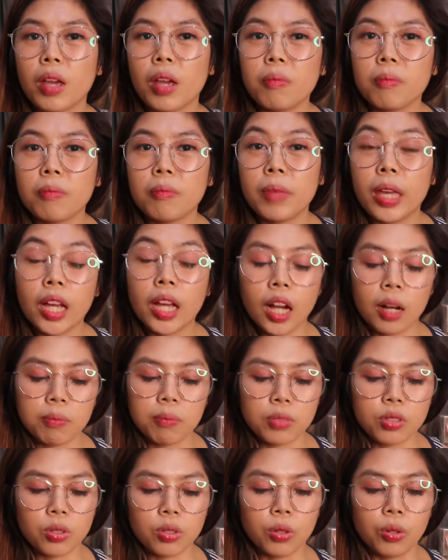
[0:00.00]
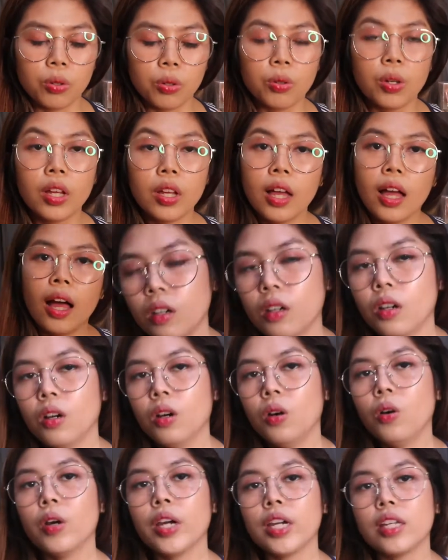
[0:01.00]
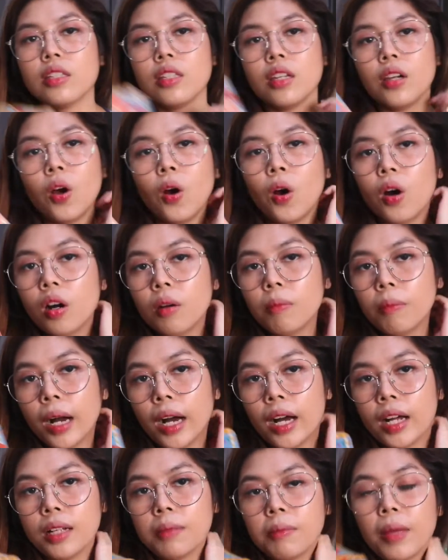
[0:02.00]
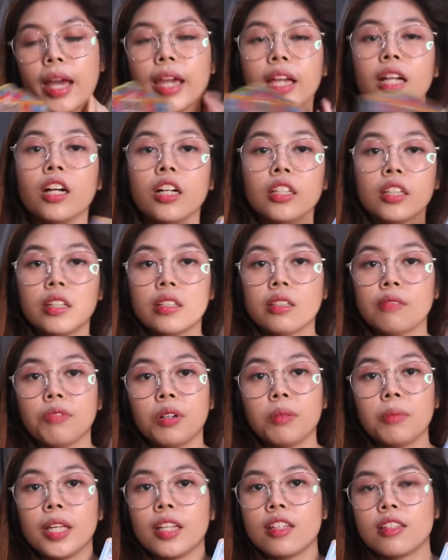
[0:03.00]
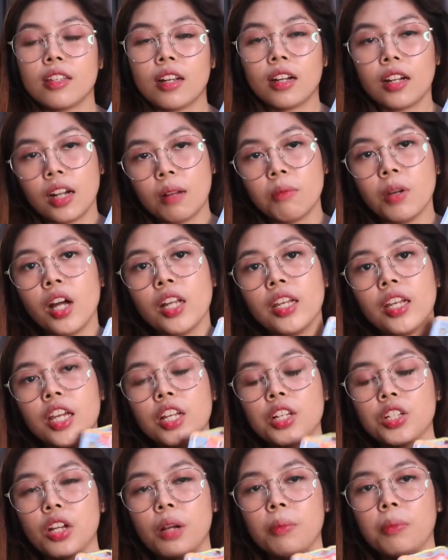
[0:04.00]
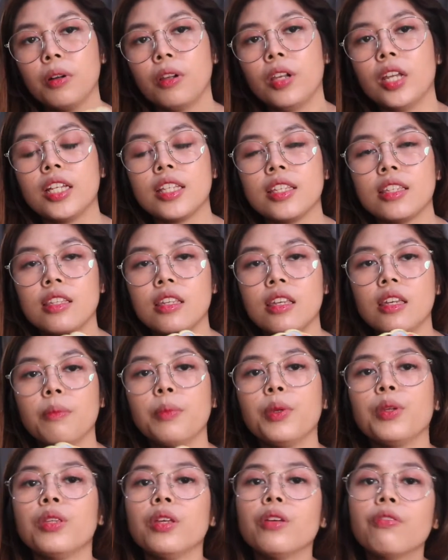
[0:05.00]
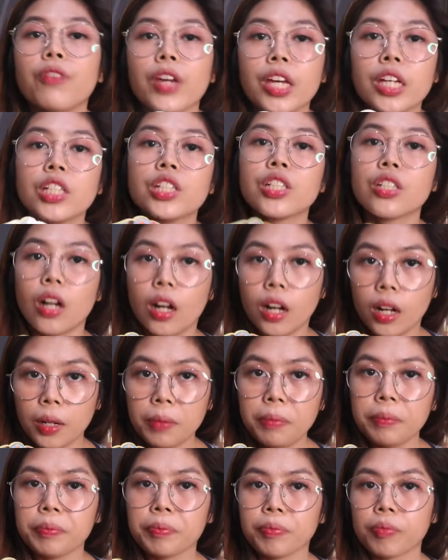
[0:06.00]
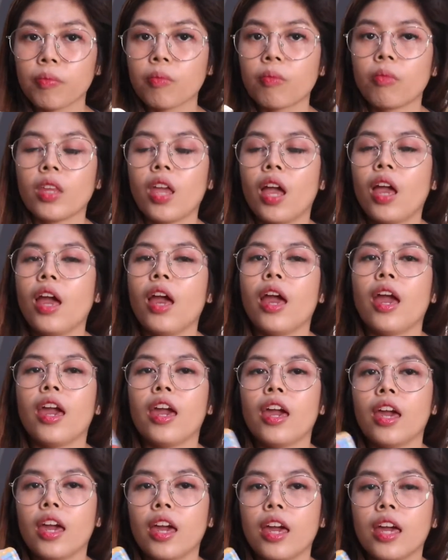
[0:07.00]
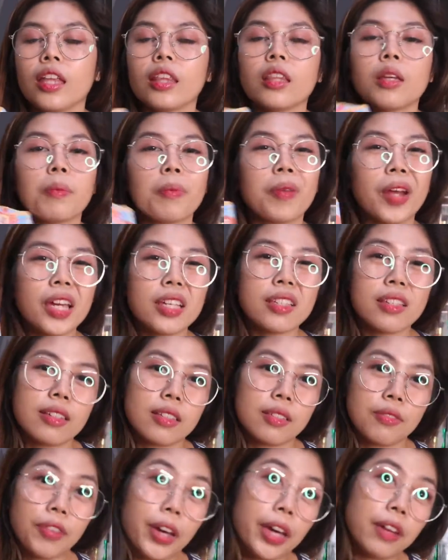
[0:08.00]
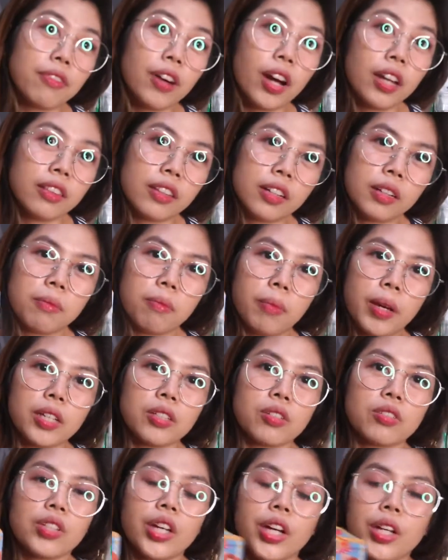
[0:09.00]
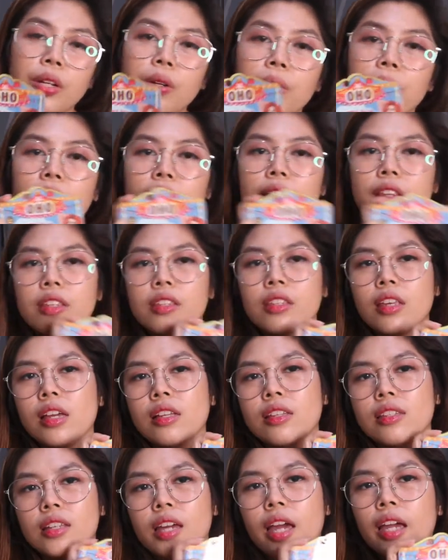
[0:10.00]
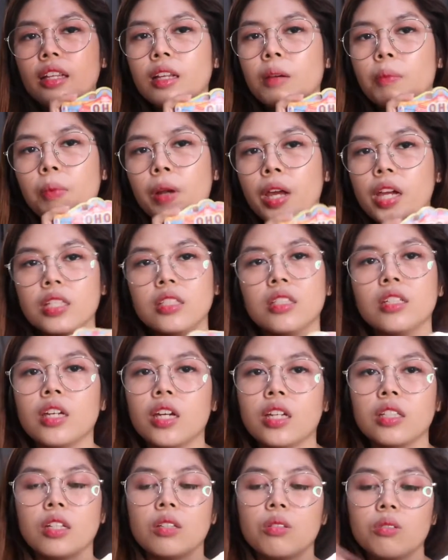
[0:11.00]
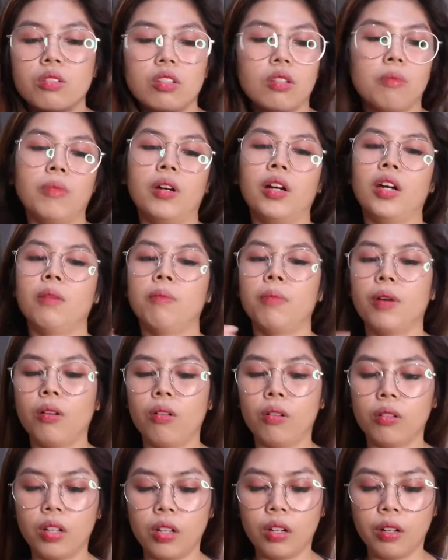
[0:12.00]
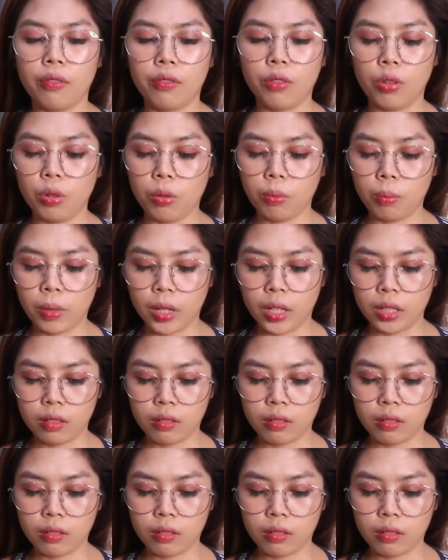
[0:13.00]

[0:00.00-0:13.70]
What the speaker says: makeup. So, okay, si OHO Balm, I got this from Instagram online shop ulit, si Beautyfaceshoppe. And the price is 500 pesos. I know it's kind of pricey kesa dun sa mga iba kong na-review, but